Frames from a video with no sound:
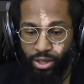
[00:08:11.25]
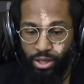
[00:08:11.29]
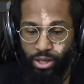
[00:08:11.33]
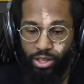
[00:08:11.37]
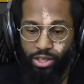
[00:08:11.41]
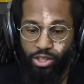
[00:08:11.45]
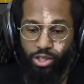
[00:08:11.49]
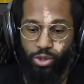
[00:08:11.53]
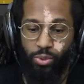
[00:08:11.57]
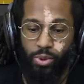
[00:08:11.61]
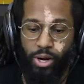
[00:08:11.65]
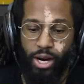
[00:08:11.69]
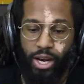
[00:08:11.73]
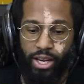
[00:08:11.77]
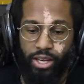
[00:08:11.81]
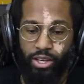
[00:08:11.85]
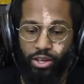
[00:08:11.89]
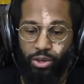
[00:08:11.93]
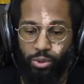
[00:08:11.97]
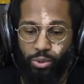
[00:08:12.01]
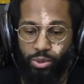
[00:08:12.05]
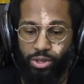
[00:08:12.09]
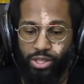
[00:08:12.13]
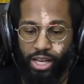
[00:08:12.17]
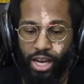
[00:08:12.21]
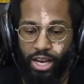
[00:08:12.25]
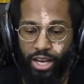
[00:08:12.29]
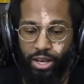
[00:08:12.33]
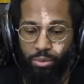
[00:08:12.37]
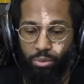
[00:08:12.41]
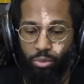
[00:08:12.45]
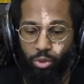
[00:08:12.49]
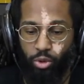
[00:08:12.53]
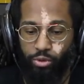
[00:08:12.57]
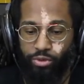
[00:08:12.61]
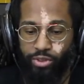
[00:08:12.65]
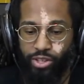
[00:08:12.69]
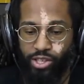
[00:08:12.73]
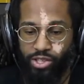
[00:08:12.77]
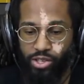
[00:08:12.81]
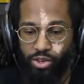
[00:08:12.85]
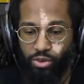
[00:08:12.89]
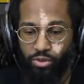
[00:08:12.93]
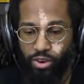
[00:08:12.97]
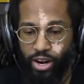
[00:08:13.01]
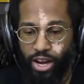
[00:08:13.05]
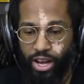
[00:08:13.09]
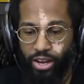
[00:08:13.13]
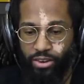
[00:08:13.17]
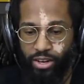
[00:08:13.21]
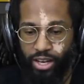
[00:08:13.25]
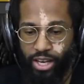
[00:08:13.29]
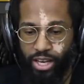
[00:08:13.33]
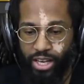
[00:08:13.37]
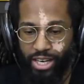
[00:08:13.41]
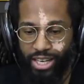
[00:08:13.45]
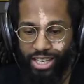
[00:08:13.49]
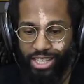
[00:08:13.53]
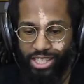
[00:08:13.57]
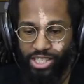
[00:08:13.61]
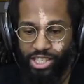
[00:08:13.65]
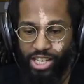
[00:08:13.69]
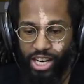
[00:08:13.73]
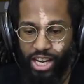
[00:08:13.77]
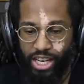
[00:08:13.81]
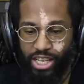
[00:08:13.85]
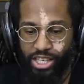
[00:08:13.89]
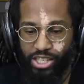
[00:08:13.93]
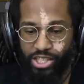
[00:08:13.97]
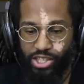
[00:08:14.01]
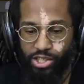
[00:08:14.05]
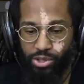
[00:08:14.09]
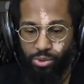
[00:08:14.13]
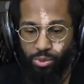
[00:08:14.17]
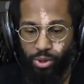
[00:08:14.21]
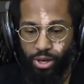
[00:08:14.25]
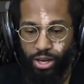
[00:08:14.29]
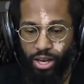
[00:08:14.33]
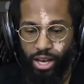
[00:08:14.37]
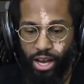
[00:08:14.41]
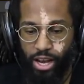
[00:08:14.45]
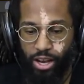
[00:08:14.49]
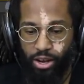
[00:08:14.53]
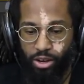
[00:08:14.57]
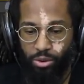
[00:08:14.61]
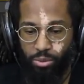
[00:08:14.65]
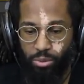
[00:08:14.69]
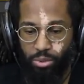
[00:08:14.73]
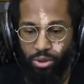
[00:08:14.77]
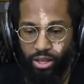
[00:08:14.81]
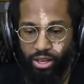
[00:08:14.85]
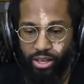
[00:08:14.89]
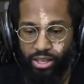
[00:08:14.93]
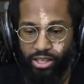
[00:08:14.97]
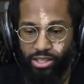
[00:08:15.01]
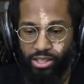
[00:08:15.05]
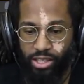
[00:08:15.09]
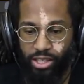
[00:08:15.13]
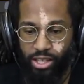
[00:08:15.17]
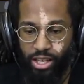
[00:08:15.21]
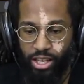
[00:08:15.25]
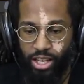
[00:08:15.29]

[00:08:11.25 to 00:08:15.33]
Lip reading: So what I can do is I can move this around, and it changes what Kyle plays.